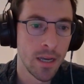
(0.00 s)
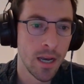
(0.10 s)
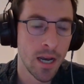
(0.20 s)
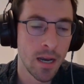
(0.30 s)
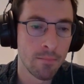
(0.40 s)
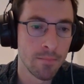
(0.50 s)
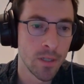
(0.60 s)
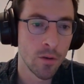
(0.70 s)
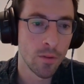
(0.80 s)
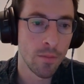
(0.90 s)
um,
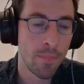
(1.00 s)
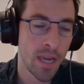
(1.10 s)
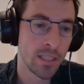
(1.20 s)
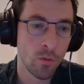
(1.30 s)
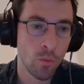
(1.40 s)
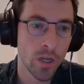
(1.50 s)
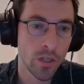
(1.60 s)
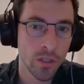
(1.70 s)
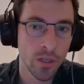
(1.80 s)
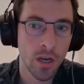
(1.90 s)
you know, the pace at
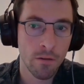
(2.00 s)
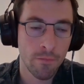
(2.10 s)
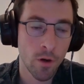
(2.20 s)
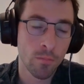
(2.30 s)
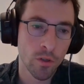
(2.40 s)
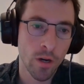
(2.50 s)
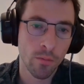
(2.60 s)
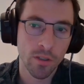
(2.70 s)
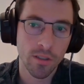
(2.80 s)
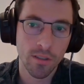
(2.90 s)
which uh, firms are
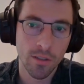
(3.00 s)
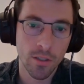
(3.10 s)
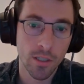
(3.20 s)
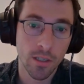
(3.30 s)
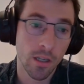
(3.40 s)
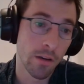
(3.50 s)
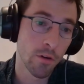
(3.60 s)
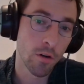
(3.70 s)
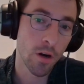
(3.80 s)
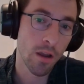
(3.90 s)
able to
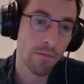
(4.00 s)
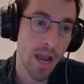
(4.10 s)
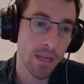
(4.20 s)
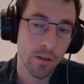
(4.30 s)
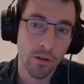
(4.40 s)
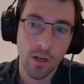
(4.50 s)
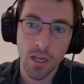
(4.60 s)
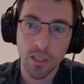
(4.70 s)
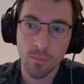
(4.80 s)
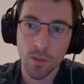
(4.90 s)
deliver uh, value to their
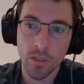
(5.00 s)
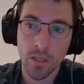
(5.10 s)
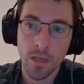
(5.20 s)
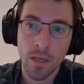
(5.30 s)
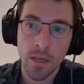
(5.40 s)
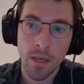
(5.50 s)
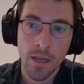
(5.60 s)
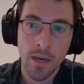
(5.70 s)
customers. Mm-hmm.